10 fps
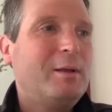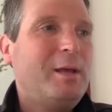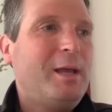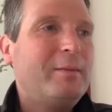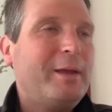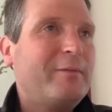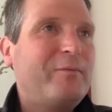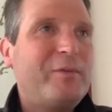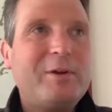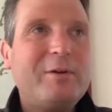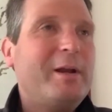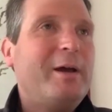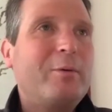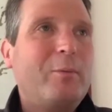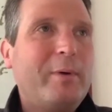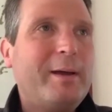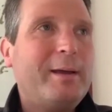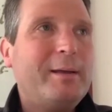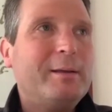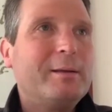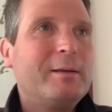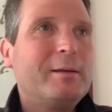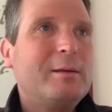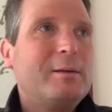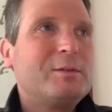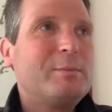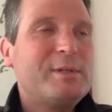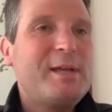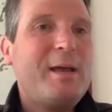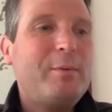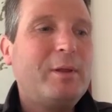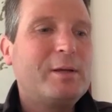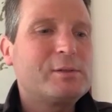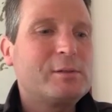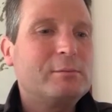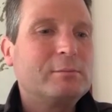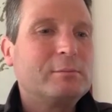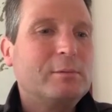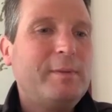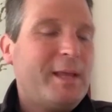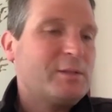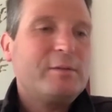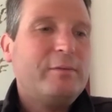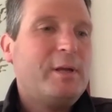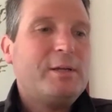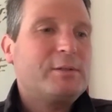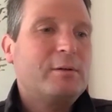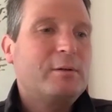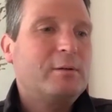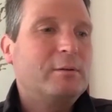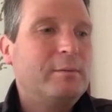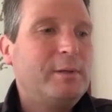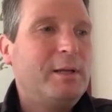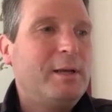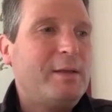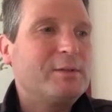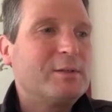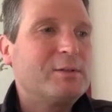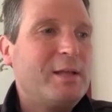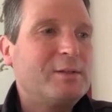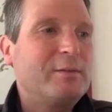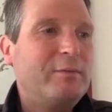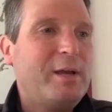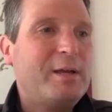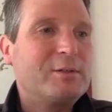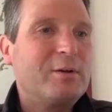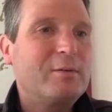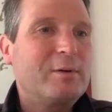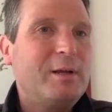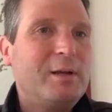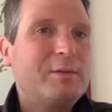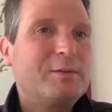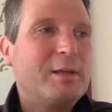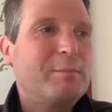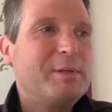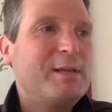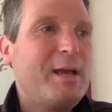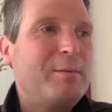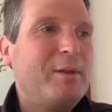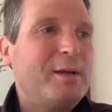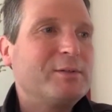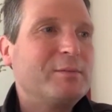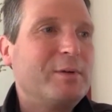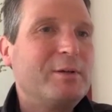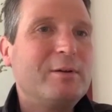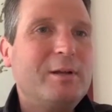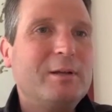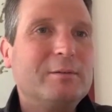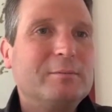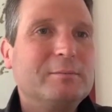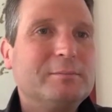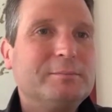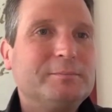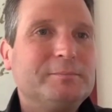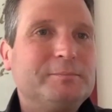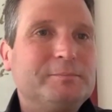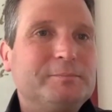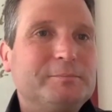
And like figuring out a way to metabolize it. And that's the flashcard. I mean, in essence, that's the flashcard, right? It's like metabolizing what you're eating. And